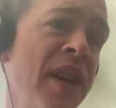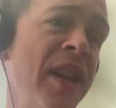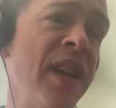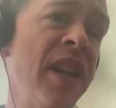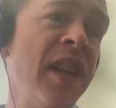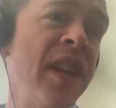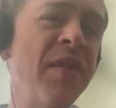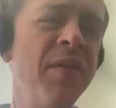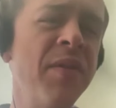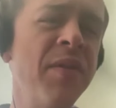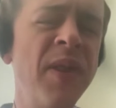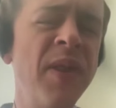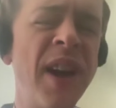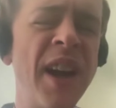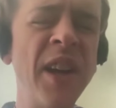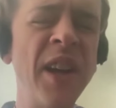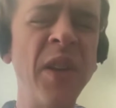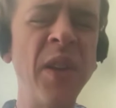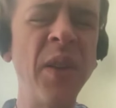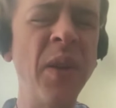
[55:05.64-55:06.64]
any
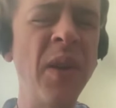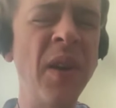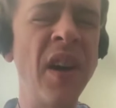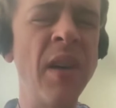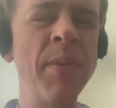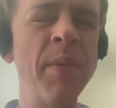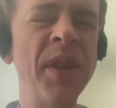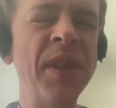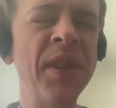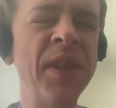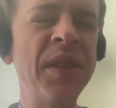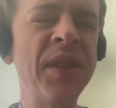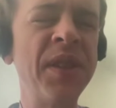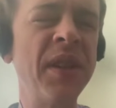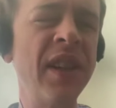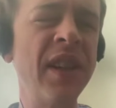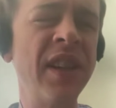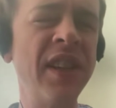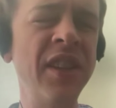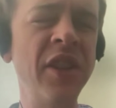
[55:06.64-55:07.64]
final comments
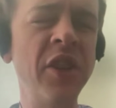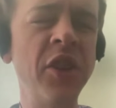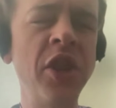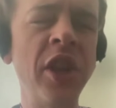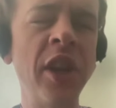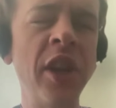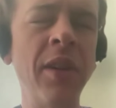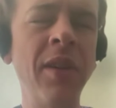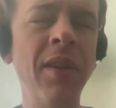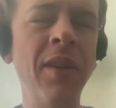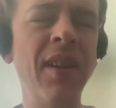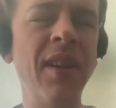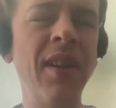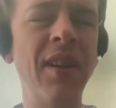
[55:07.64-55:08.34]
to share?